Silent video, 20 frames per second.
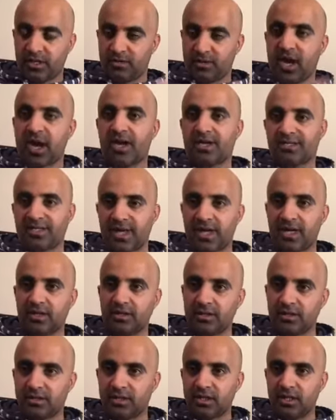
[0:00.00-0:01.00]

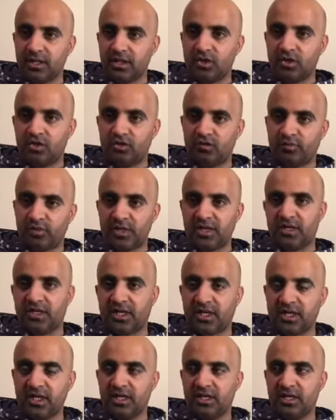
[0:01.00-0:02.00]
cartels who
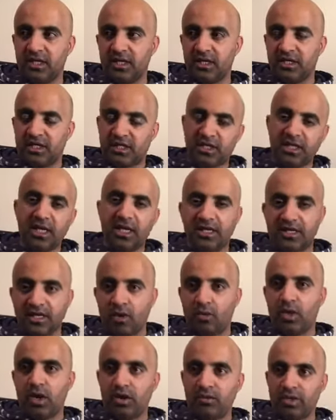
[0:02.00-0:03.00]
basically sneak their
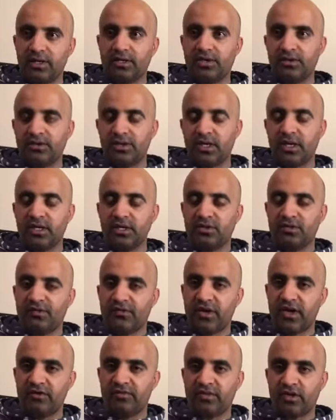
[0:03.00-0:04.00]
way into
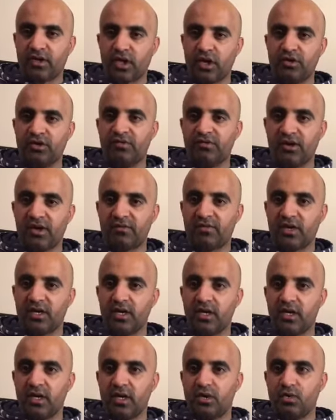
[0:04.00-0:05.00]
favour, curry favour
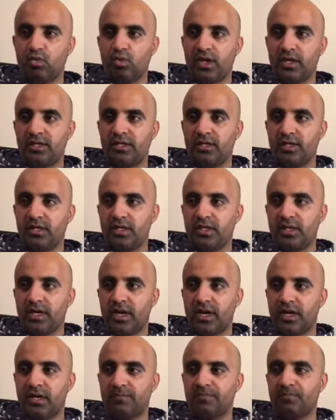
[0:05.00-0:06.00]
with the
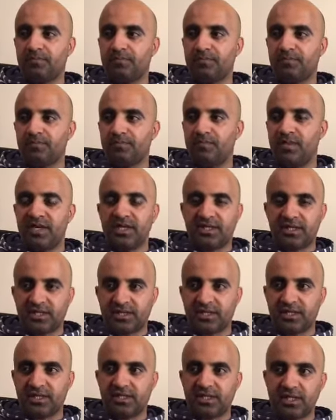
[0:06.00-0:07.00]

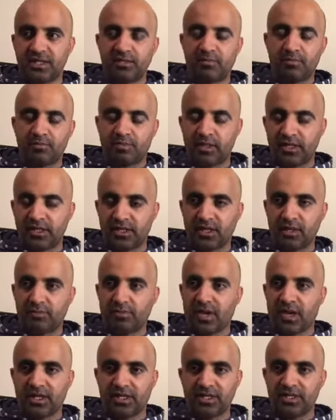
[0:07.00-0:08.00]
ministers and the political
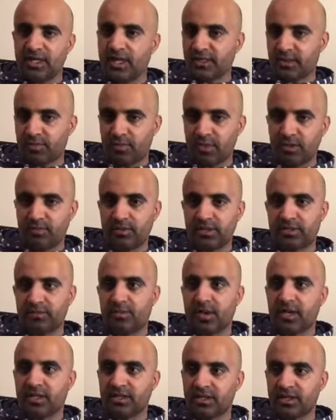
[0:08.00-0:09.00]
parties like the People's
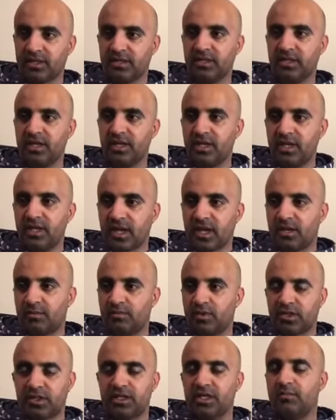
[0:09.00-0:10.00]
Party and
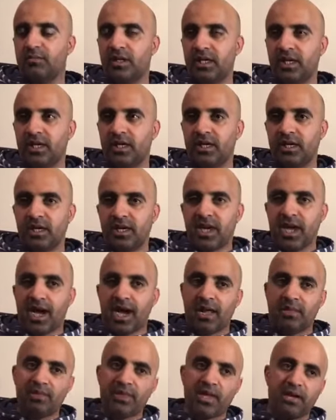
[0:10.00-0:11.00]
Muslim League.
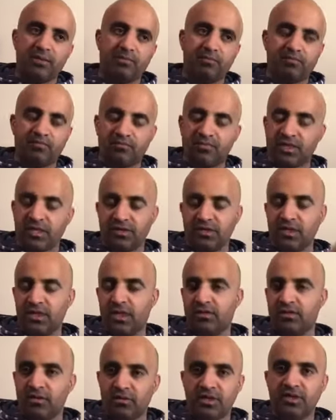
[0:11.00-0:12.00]
And then, you
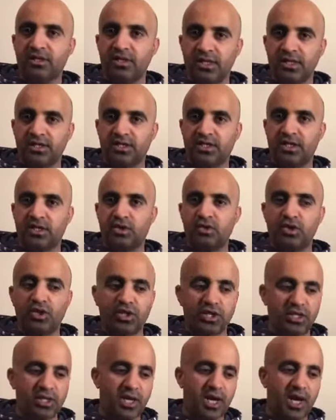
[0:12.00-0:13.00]
know, they're in the
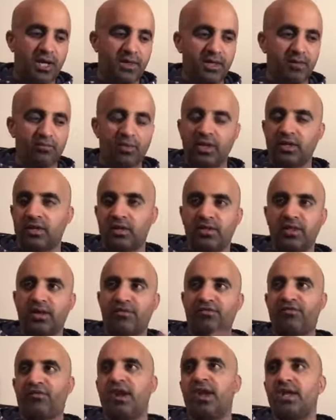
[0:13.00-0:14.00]
institution and they bring in their
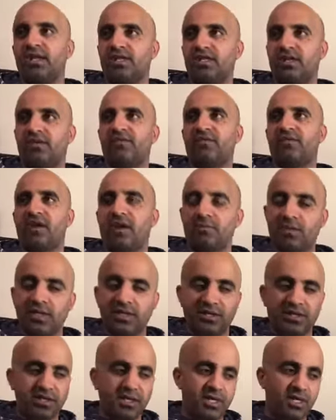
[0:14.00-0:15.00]
friends, their
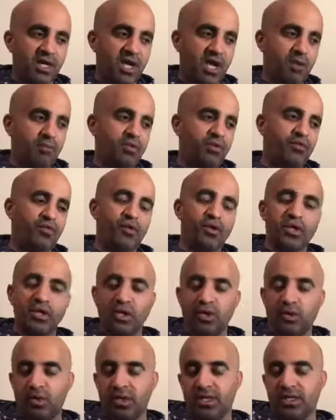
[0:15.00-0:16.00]
families. And before you
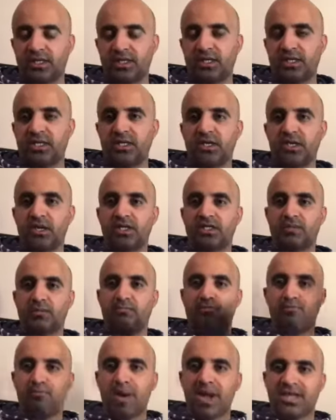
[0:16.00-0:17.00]
know it, it's, you know, it's a
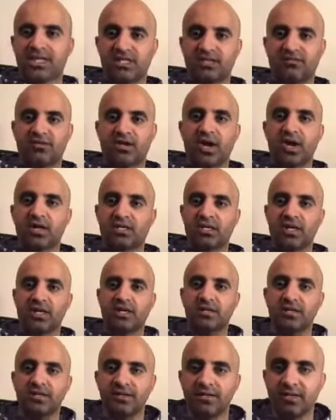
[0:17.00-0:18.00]
massive
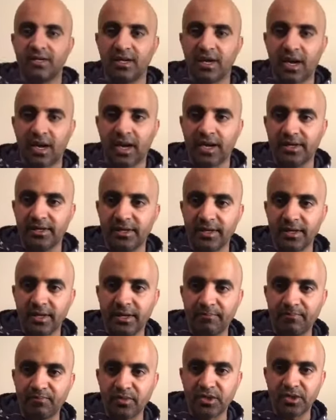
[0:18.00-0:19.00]
cartel. And
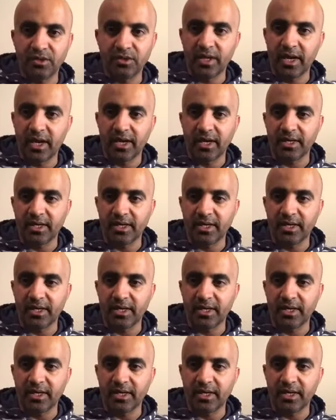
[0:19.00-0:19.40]
so, yeah,